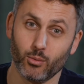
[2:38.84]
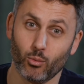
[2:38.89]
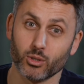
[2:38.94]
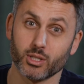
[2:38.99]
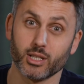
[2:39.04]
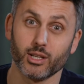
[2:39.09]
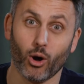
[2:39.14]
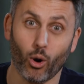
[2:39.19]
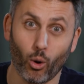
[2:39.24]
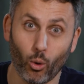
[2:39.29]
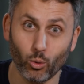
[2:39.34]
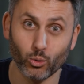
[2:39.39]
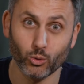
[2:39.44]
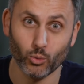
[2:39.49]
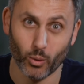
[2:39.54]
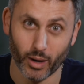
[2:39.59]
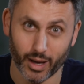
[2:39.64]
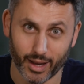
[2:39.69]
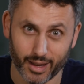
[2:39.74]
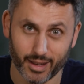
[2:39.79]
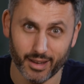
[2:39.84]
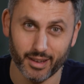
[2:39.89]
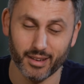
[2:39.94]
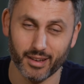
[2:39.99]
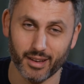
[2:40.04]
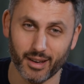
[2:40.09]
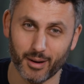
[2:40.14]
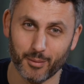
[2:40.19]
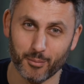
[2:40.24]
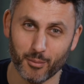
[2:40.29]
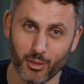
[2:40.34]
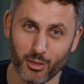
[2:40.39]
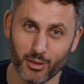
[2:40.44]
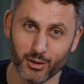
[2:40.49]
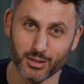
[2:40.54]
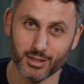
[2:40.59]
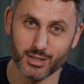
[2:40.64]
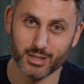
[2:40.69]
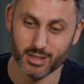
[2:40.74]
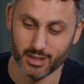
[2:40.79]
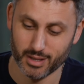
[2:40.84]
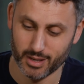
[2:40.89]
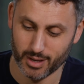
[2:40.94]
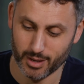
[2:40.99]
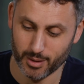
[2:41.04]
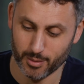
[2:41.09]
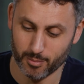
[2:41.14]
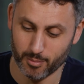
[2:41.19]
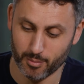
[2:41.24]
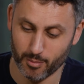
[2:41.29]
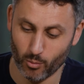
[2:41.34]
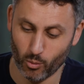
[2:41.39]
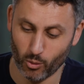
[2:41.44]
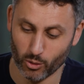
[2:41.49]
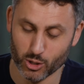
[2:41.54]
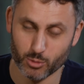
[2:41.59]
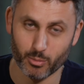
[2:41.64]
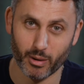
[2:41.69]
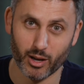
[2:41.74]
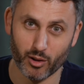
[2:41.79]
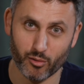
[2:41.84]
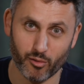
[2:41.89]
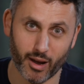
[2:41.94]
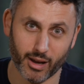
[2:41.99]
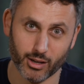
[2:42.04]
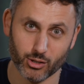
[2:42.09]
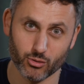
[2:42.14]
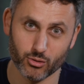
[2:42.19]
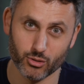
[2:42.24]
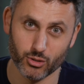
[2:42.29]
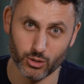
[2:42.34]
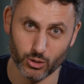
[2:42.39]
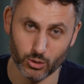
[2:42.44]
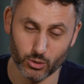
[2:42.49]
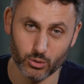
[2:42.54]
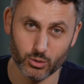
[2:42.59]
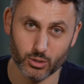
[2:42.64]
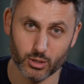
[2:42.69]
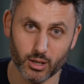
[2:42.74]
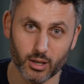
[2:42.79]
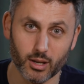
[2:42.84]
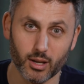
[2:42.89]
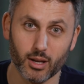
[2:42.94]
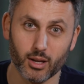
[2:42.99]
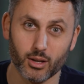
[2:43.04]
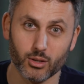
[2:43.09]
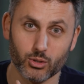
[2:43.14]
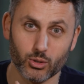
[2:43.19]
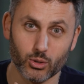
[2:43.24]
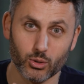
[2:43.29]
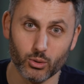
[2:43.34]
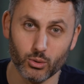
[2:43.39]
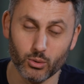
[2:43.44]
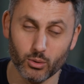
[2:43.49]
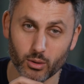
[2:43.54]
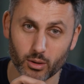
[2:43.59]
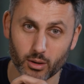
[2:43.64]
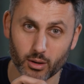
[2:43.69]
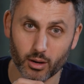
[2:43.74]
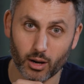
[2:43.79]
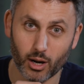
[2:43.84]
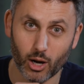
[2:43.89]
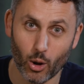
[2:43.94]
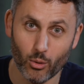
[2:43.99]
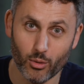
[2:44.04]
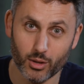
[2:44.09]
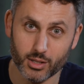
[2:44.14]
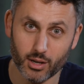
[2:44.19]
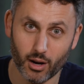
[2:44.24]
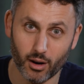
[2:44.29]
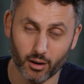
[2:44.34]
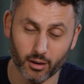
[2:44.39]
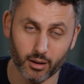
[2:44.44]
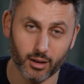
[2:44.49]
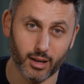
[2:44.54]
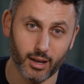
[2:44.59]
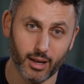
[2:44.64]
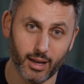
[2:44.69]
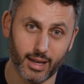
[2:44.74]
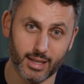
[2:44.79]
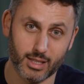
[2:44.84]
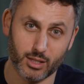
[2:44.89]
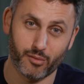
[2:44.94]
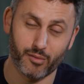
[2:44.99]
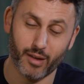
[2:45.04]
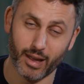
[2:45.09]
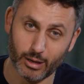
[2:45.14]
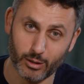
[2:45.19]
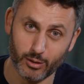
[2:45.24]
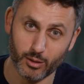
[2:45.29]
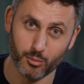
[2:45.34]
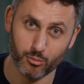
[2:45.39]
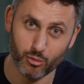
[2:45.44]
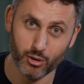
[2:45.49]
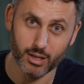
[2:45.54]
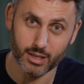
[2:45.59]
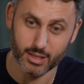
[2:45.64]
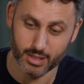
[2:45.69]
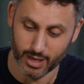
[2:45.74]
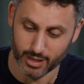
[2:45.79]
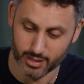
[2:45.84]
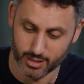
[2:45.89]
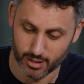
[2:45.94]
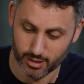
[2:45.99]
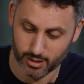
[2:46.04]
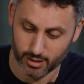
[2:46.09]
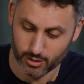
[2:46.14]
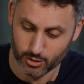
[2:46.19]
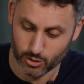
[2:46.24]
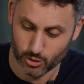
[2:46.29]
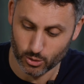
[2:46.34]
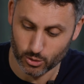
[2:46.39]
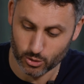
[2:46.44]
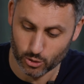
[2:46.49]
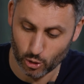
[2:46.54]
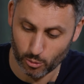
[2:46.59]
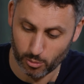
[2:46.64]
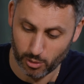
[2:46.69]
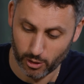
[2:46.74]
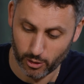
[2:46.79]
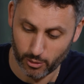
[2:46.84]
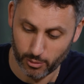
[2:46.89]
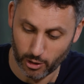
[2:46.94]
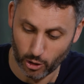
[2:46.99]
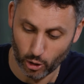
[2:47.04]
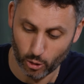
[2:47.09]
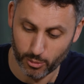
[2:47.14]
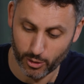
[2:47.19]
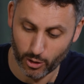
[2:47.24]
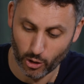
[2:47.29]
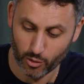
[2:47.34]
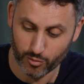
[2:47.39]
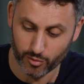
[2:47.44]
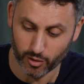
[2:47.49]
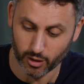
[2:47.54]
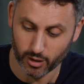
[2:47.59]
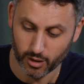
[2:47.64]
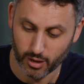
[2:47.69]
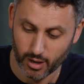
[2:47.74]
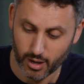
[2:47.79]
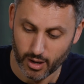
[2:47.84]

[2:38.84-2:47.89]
was the old way that watch manufacturers used to glow in the dark. It's effectively the predecessor to superluminova.